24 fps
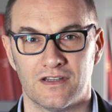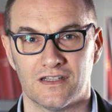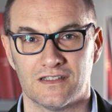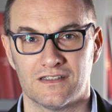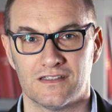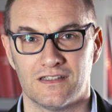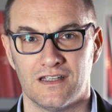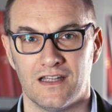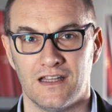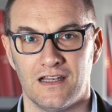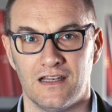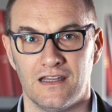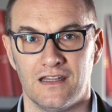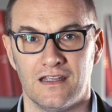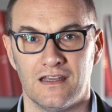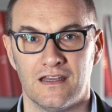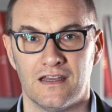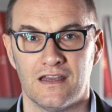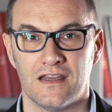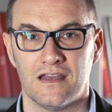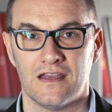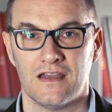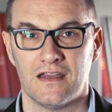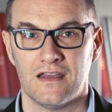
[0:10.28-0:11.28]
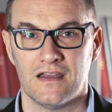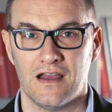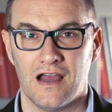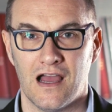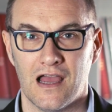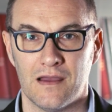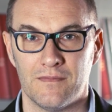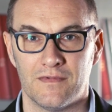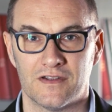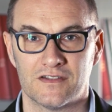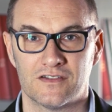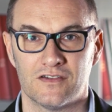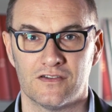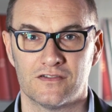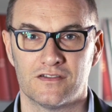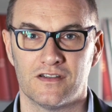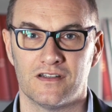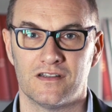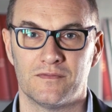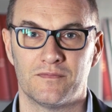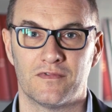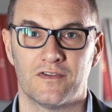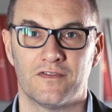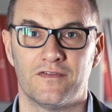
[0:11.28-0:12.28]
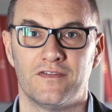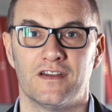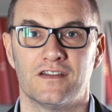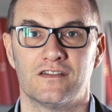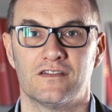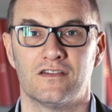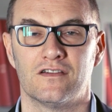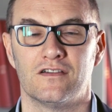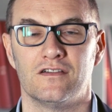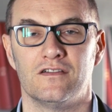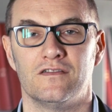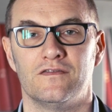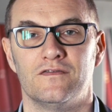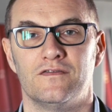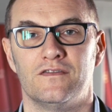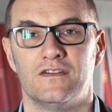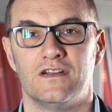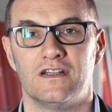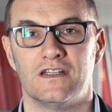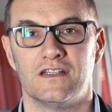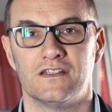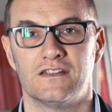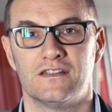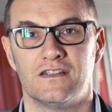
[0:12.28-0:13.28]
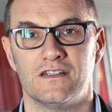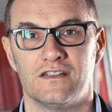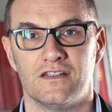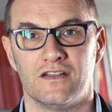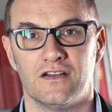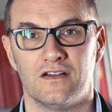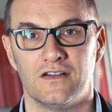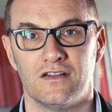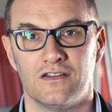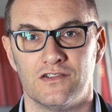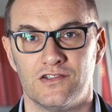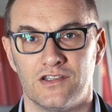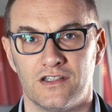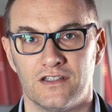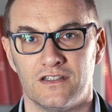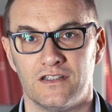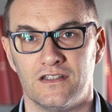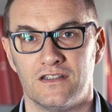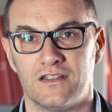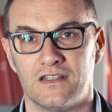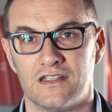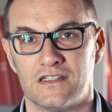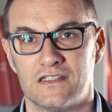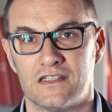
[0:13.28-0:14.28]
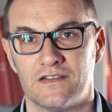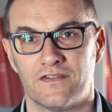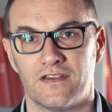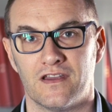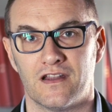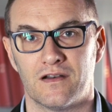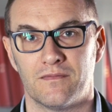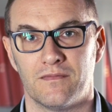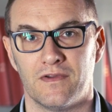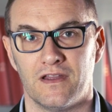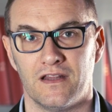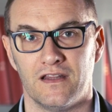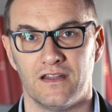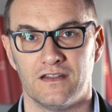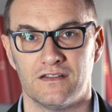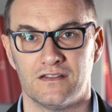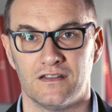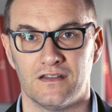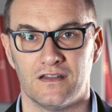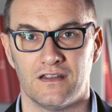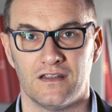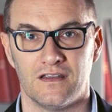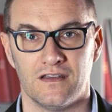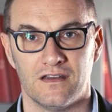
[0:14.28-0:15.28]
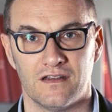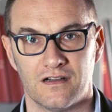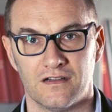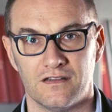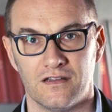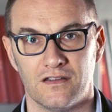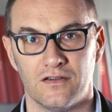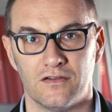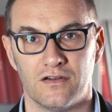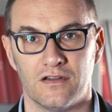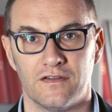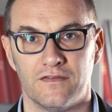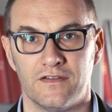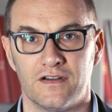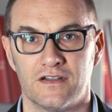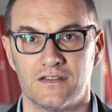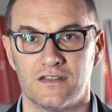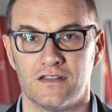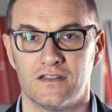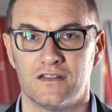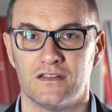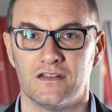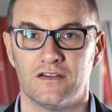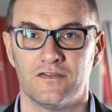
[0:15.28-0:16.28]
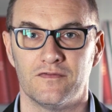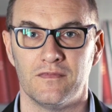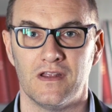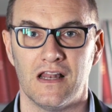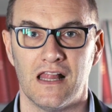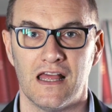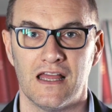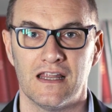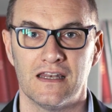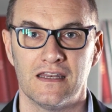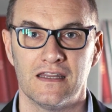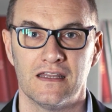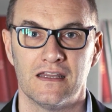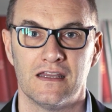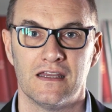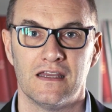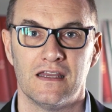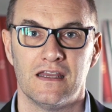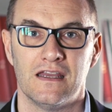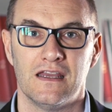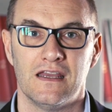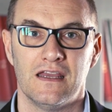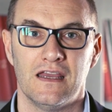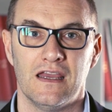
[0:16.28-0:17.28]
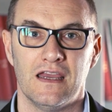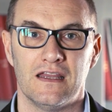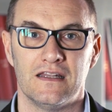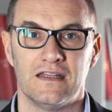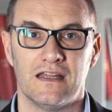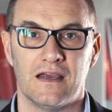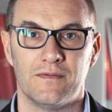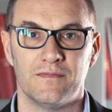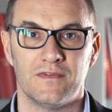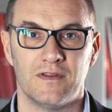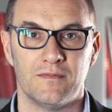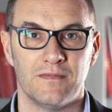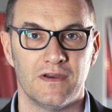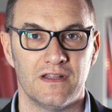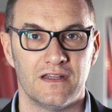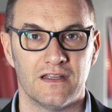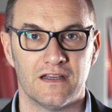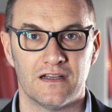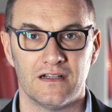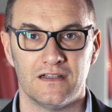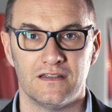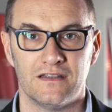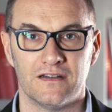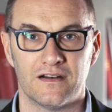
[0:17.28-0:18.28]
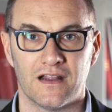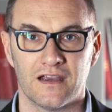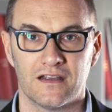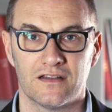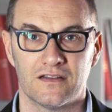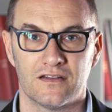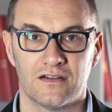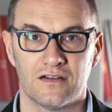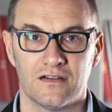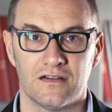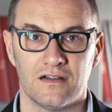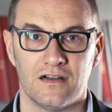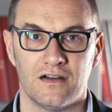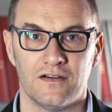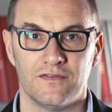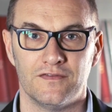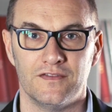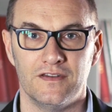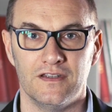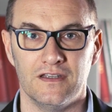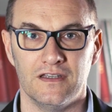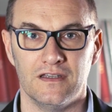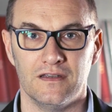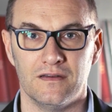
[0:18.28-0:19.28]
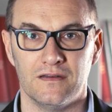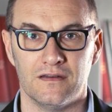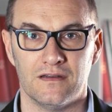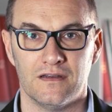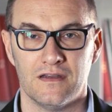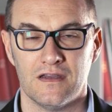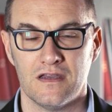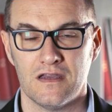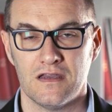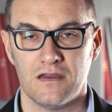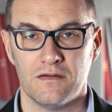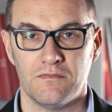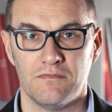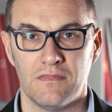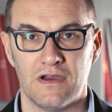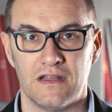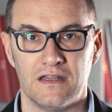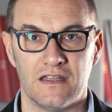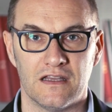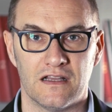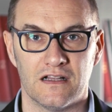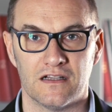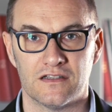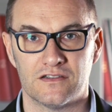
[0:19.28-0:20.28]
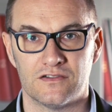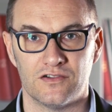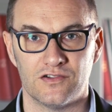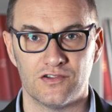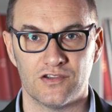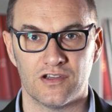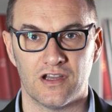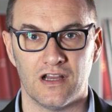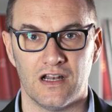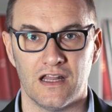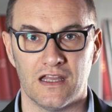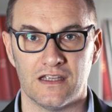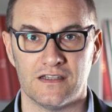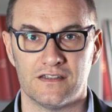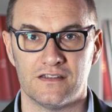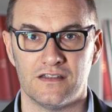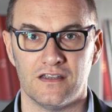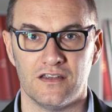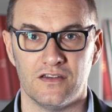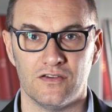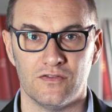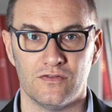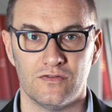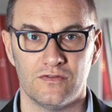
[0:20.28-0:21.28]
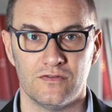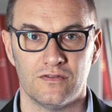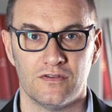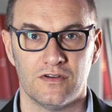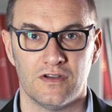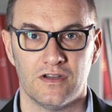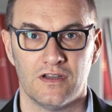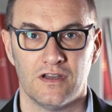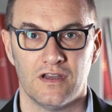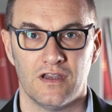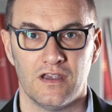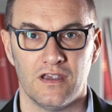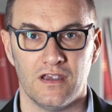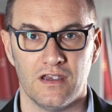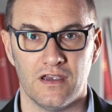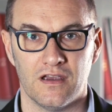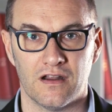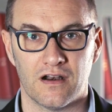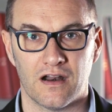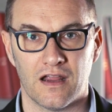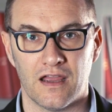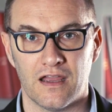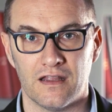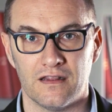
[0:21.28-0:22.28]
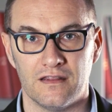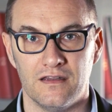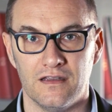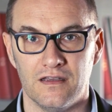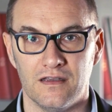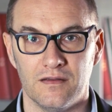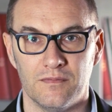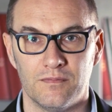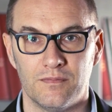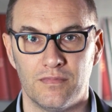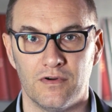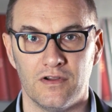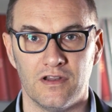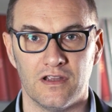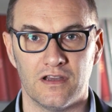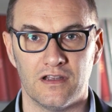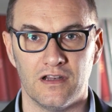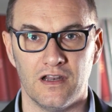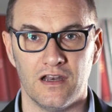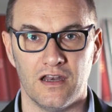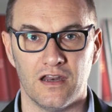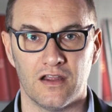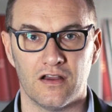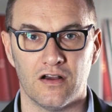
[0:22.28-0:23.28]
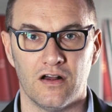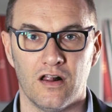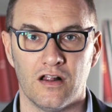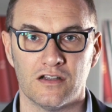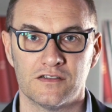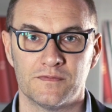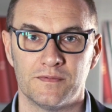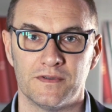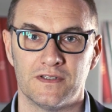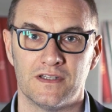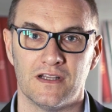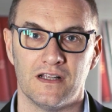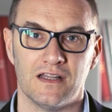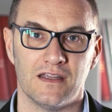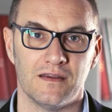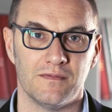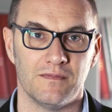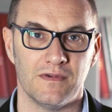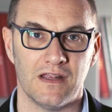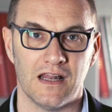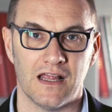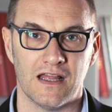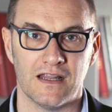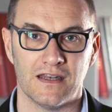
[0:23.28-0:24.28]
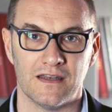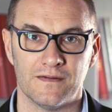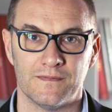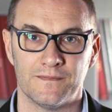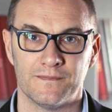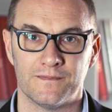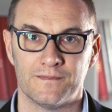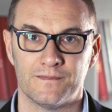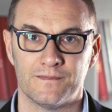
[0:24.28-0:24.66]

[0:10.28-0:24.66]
Grasselli. I'm Associate Professor of Anesthesiology and Intensive Care Medicine here at the University of Milan and I'm the Medical Director of the Medical Surgical ICU here at the Polyclinic Hospital in Milan.